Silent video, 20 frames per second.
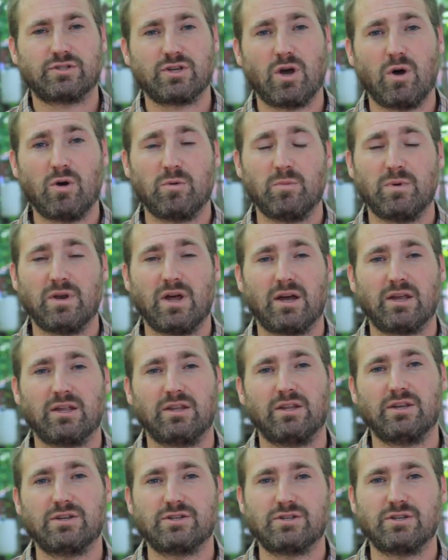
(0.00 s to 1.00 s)
Totem
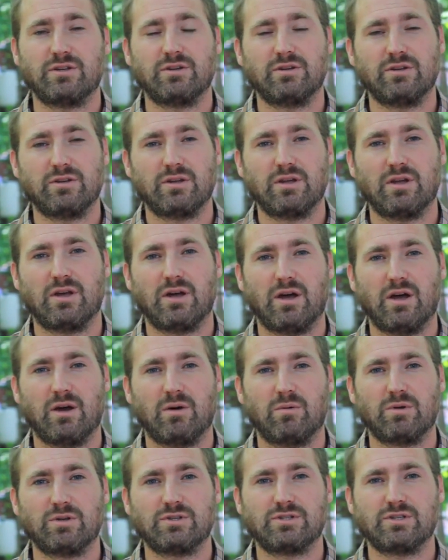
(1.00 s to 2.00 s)
inoculation,
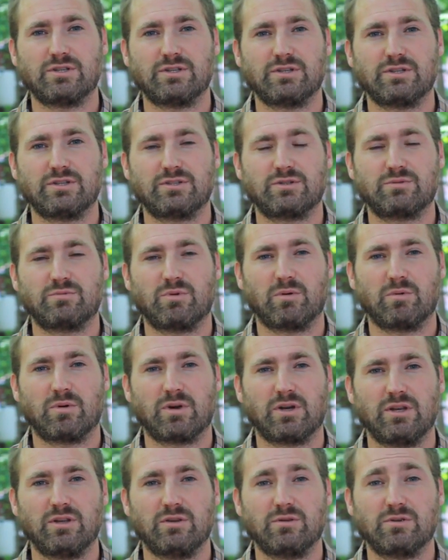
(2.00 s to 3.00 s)
uh, which is where we're
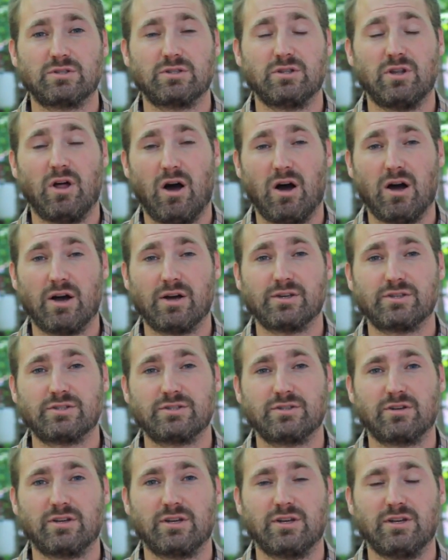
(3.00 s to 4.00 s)
going to use
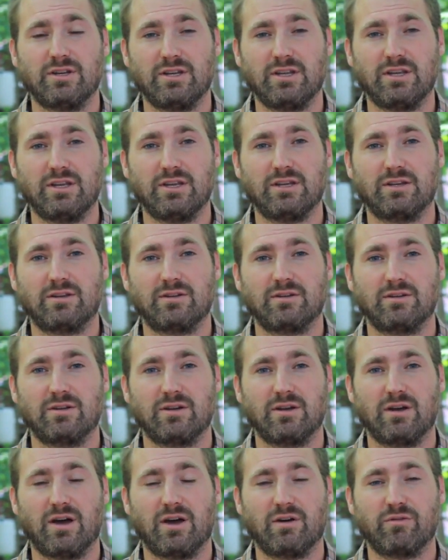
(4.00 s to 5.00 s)
logs. You're going to need
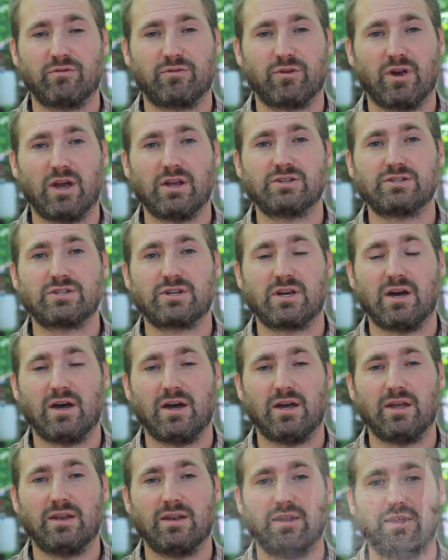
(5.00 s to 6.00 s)
uh, fresh
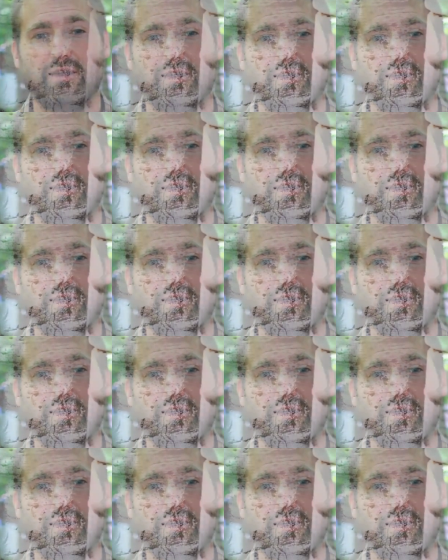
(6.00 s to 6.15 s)
cut